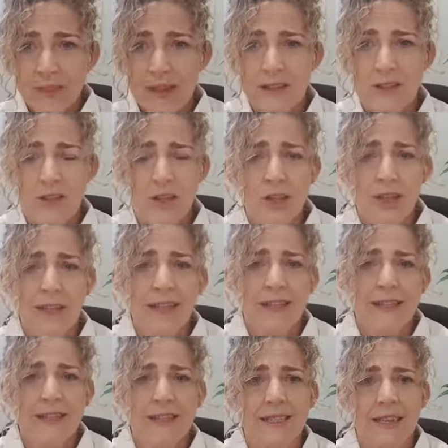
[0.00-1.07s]
So you can get
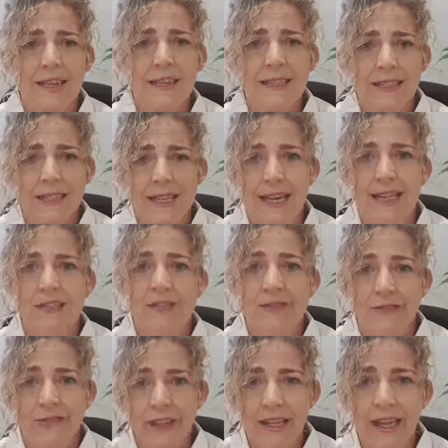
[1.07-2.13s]
a sudden intense
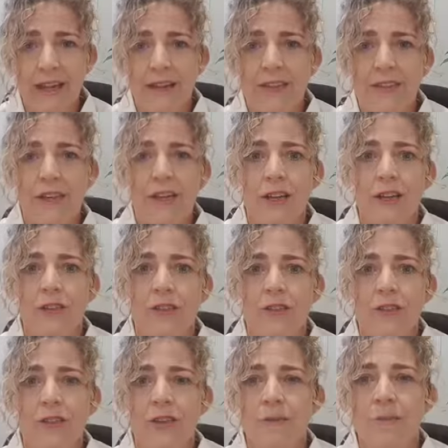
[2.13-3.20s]
fear that goes
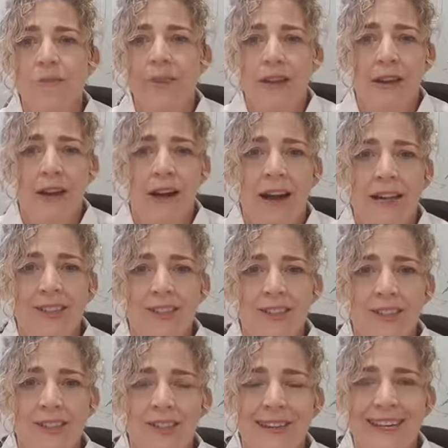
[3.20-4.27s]
on. Hi
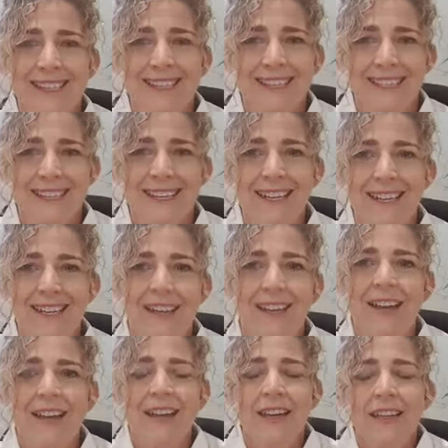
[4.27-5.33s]
Donna, great to see you.
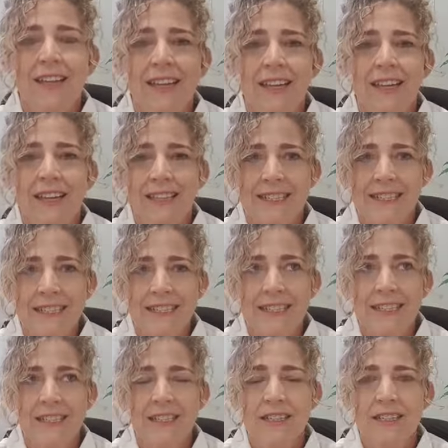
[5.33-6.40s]
You can get
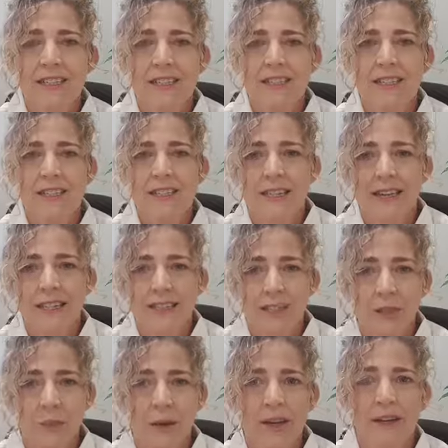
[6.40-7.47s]
dizziness, you can start to
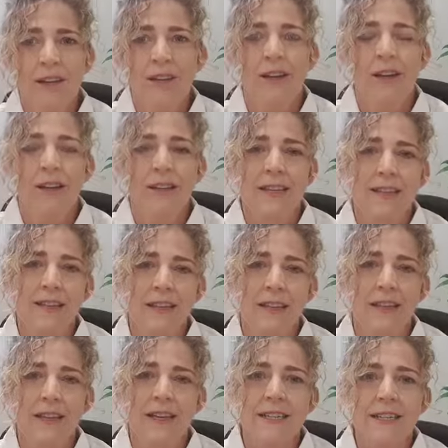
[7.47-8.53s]
sweat a lot. There's
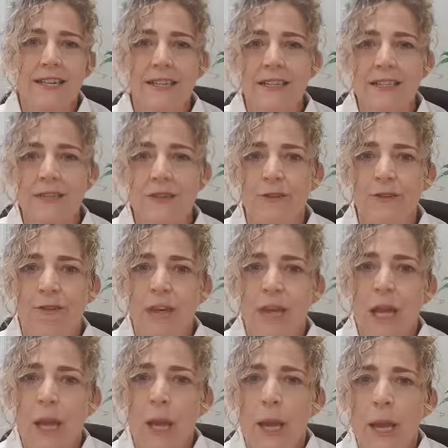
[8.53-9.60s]
a sense of
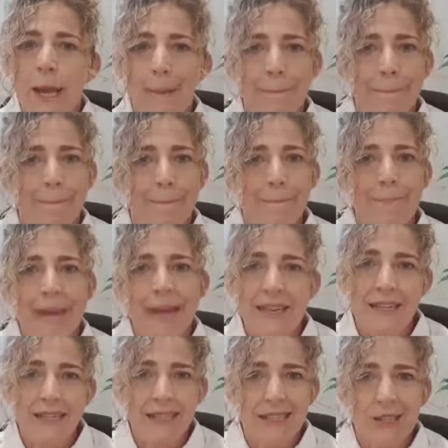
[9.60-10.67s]

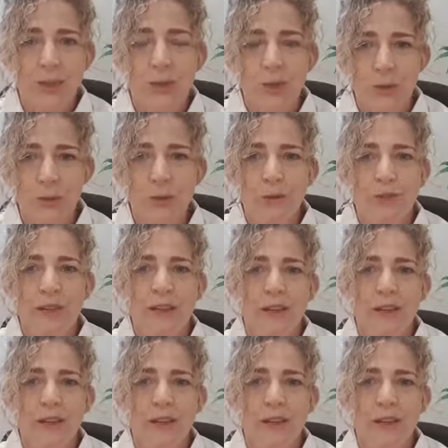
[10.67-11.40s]
impending doom that